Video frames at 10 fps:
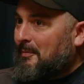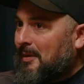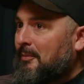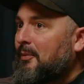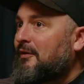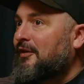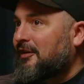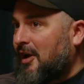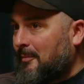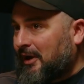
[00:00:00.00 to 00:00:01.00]
people. We
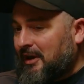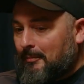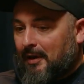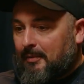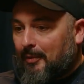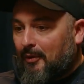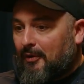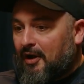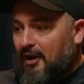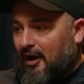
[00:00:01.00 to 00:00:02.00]
invest our money in people.
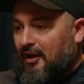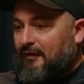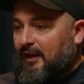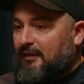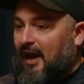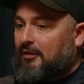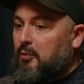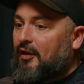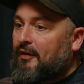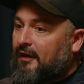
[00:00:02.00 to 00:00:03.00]
And I think that's
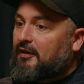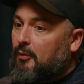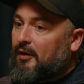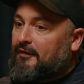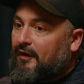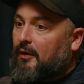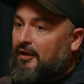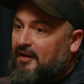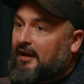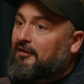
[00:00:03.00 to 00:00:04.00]
one of the things that we felt
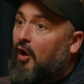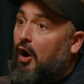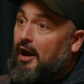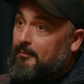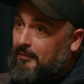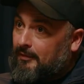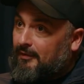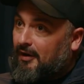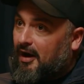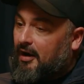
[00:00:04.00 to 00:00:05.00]
is our time
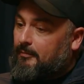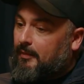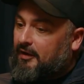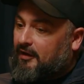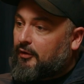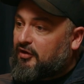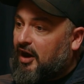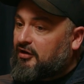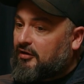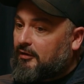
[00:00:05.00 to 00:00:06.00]

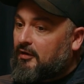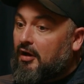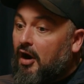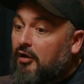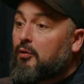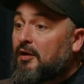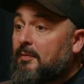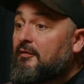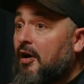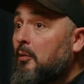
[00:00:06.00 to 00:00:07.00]
association has always
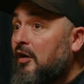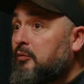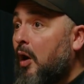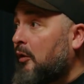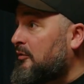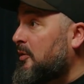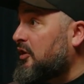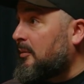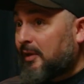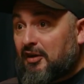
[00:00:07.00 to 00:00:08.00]
been very worthwhile with
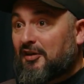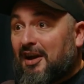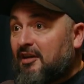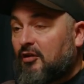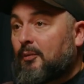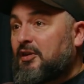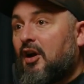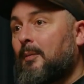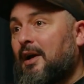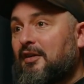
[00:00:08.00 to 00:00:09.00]
Muhdo because it's like we
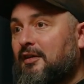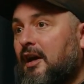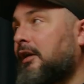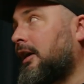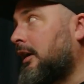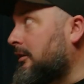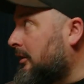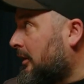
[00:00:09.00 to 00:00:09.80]
turn around and say, okay,